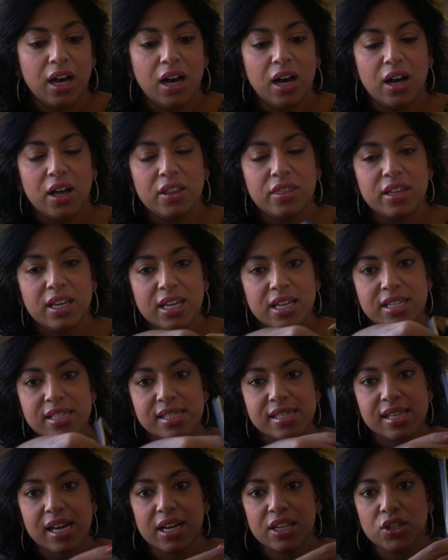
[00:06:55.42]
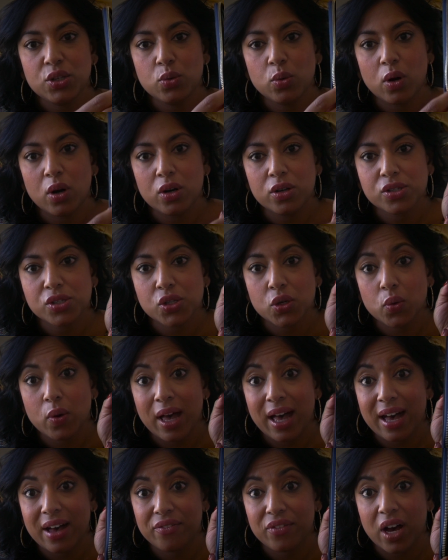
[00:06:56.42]
On the inside, you also
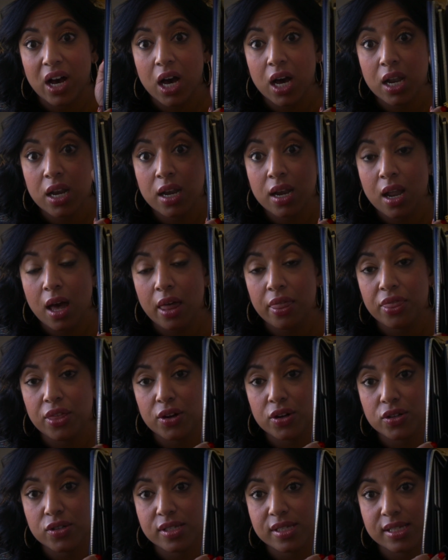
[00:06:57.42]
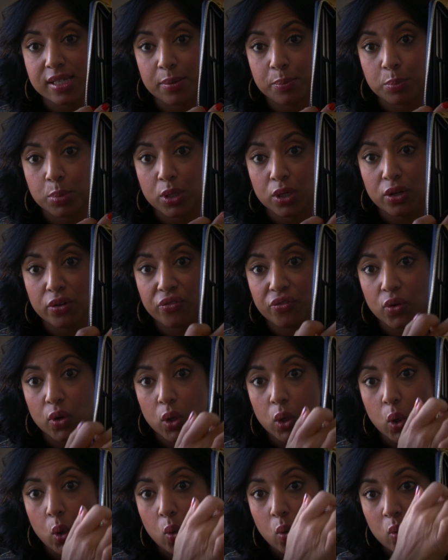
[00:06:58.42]
have another zipper
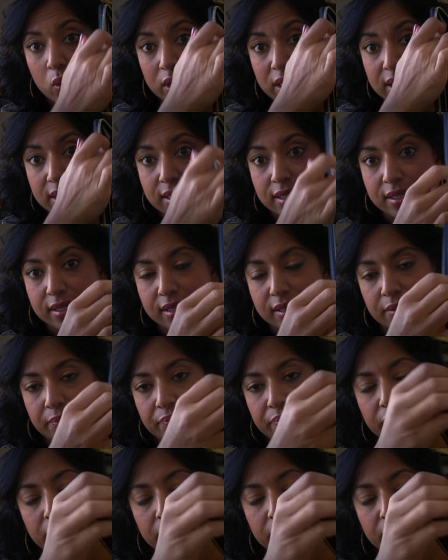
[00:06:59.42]
for coins.